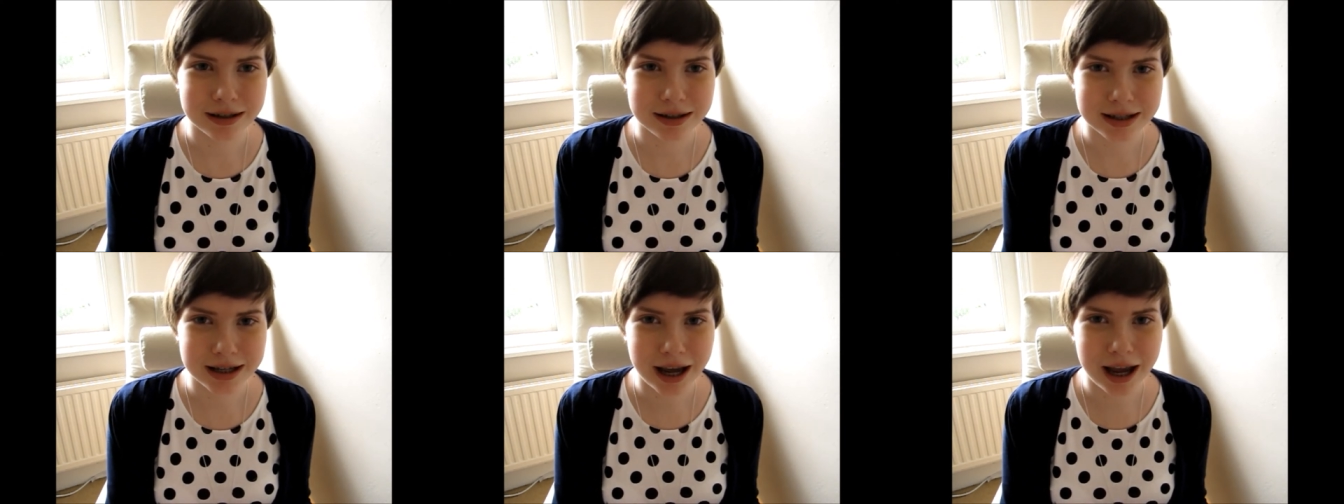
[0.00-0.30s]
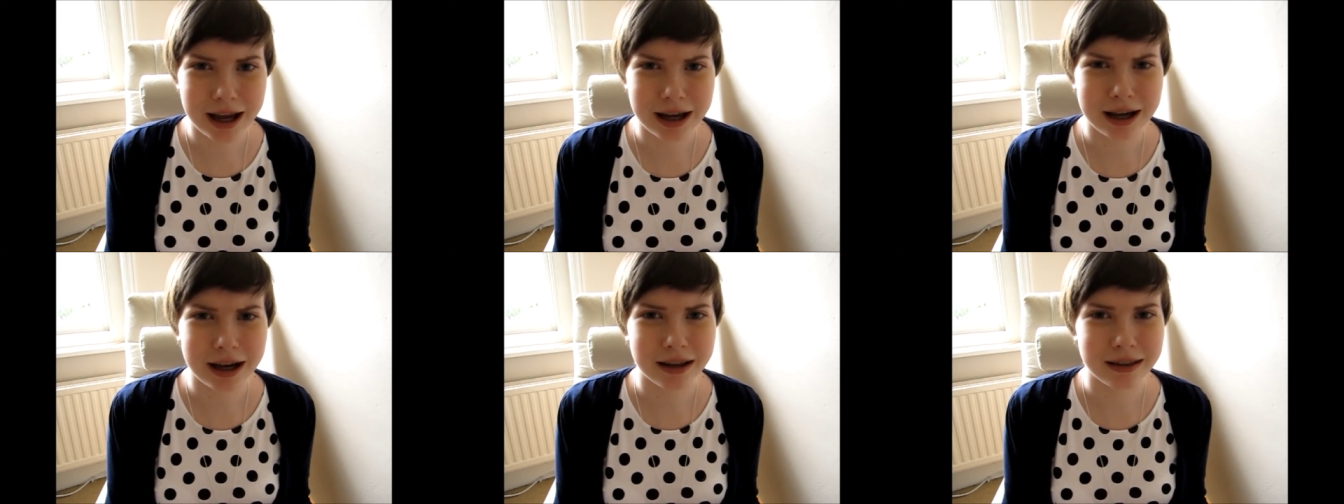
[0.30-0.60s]

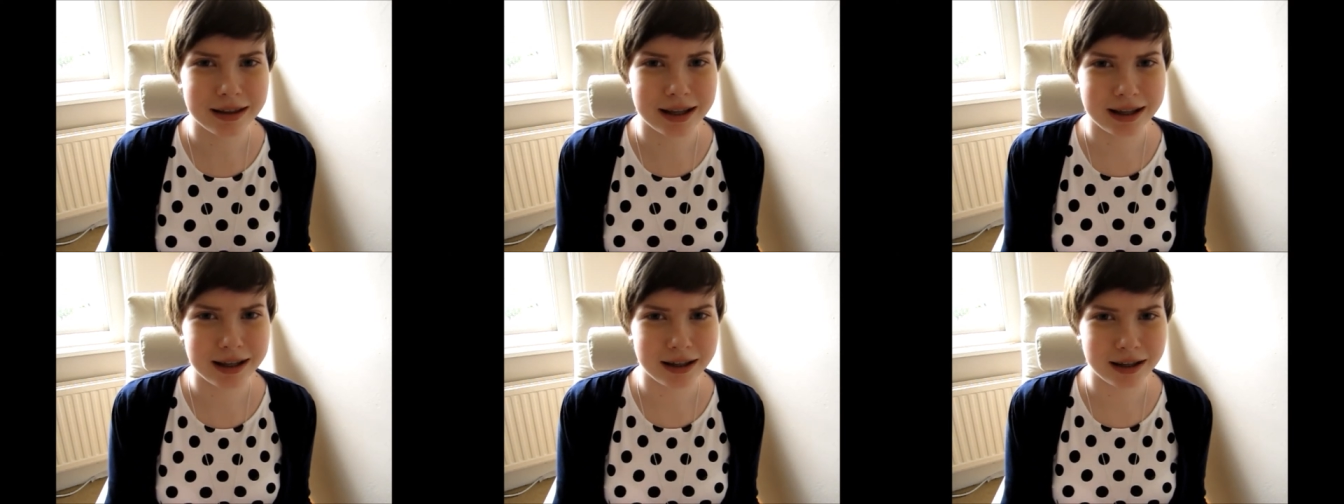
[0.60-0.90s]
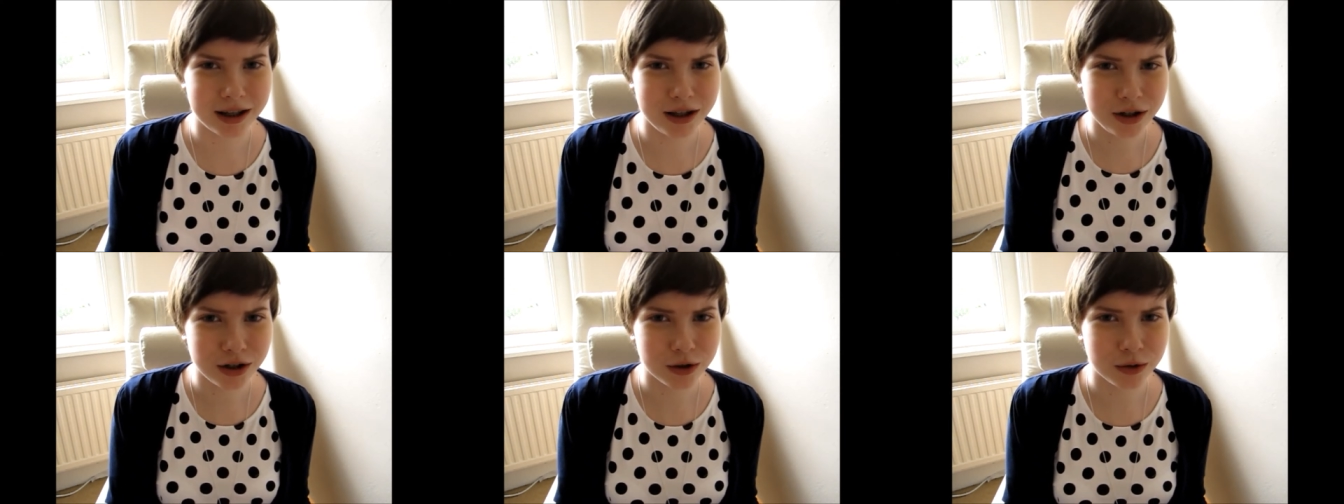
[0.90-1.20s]
day and then
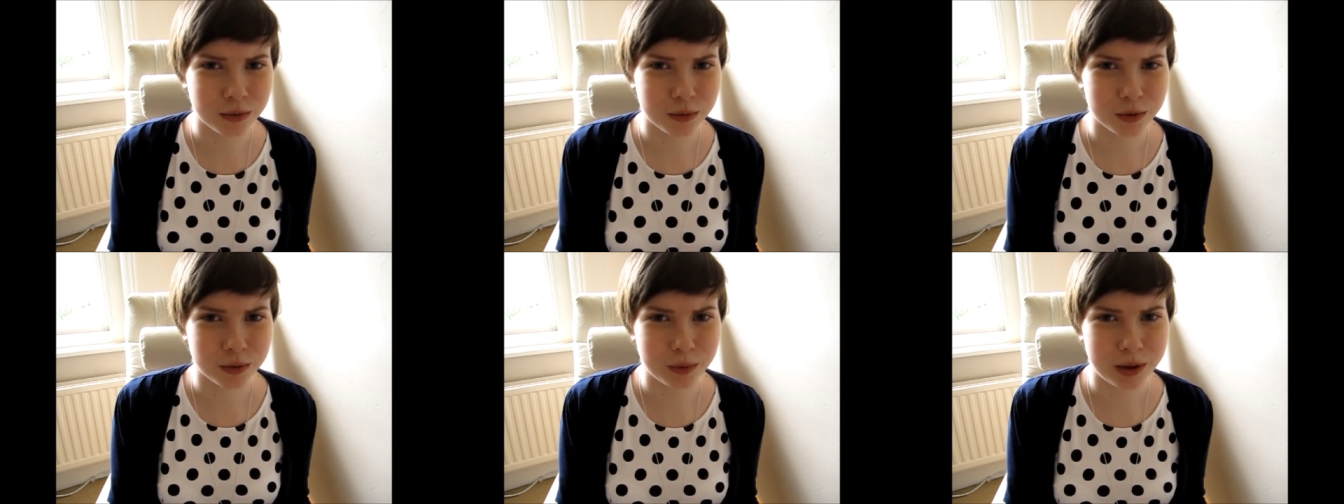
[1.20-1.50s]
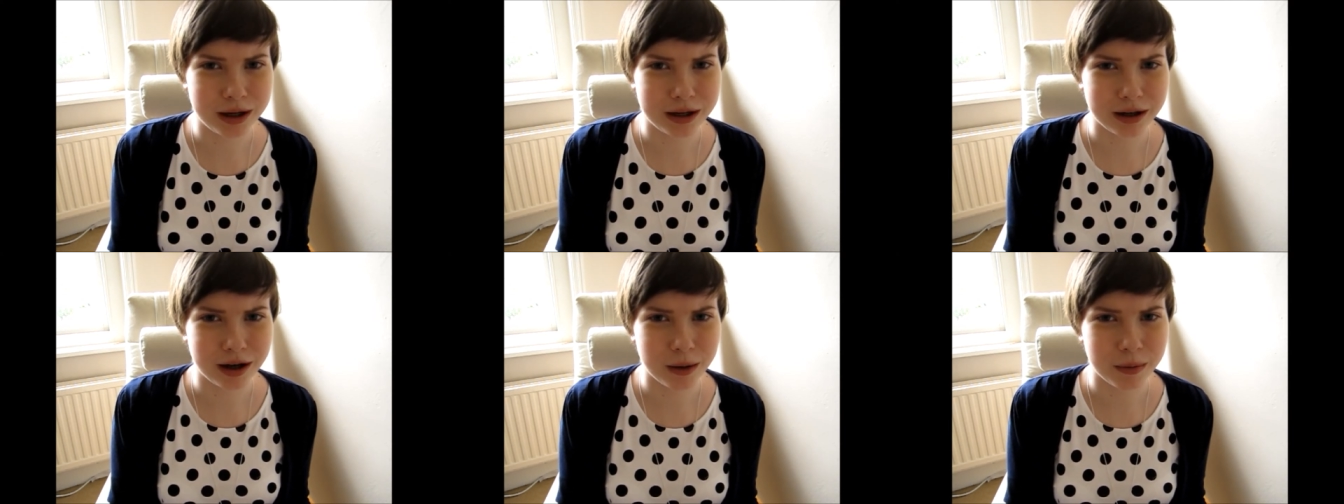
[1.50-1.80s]
London would
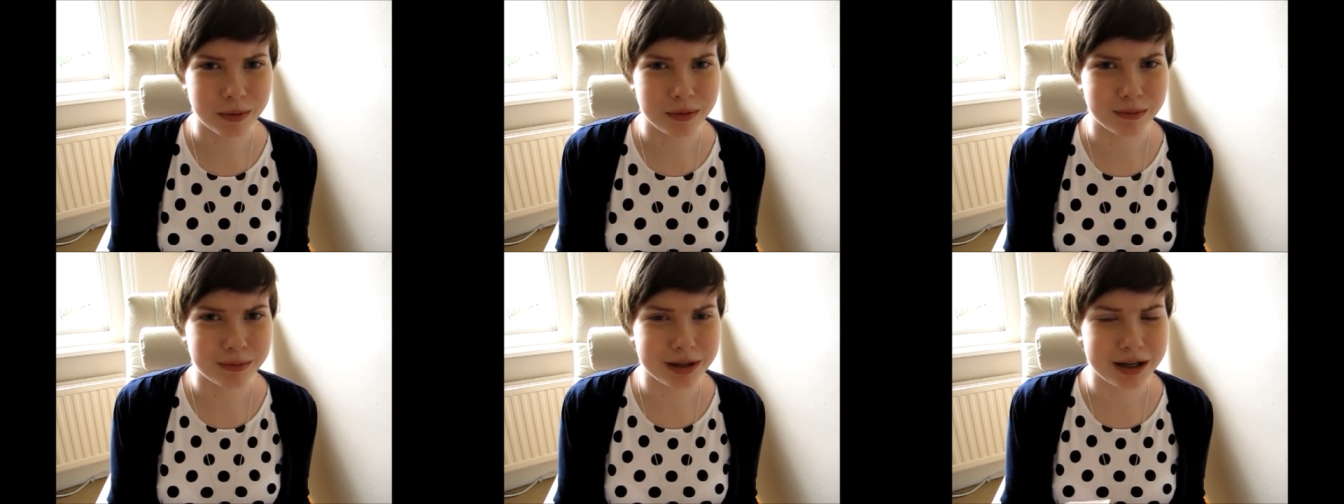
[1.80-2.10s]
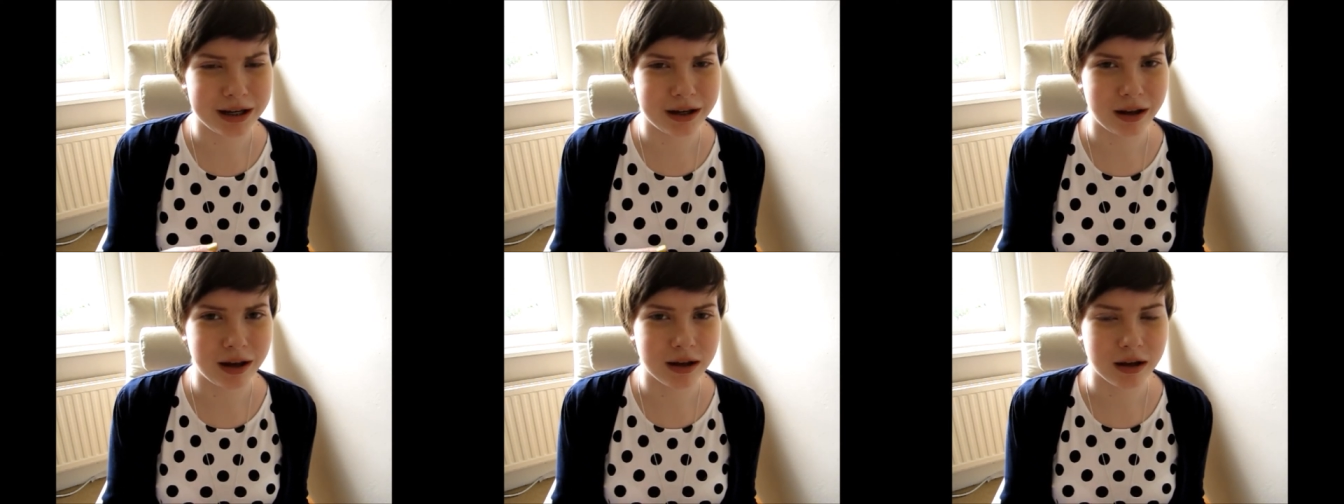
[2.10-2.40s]
wake up and
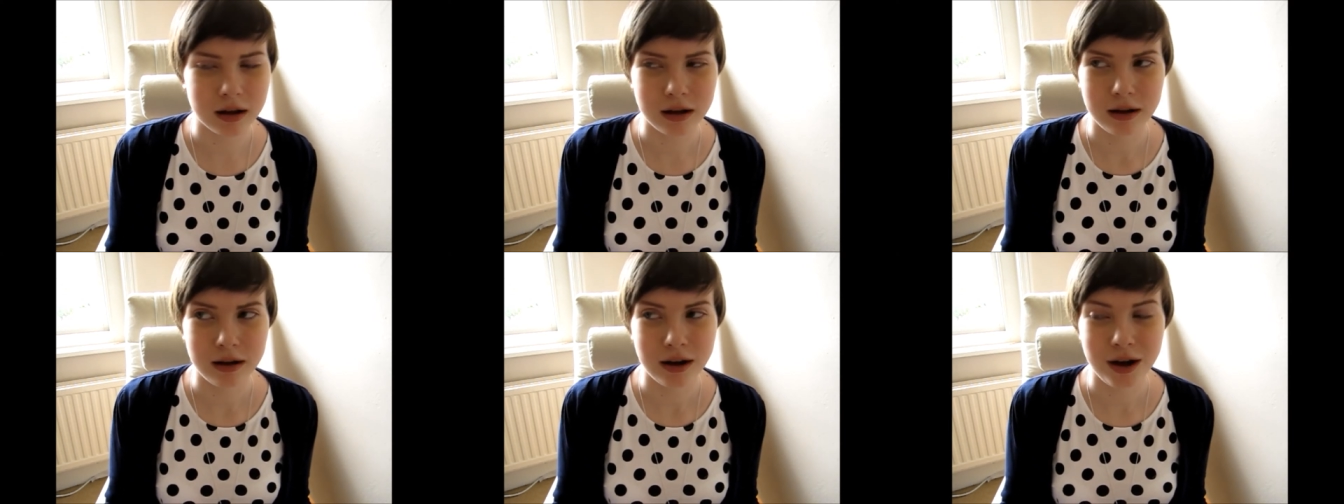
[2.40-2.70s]
be like,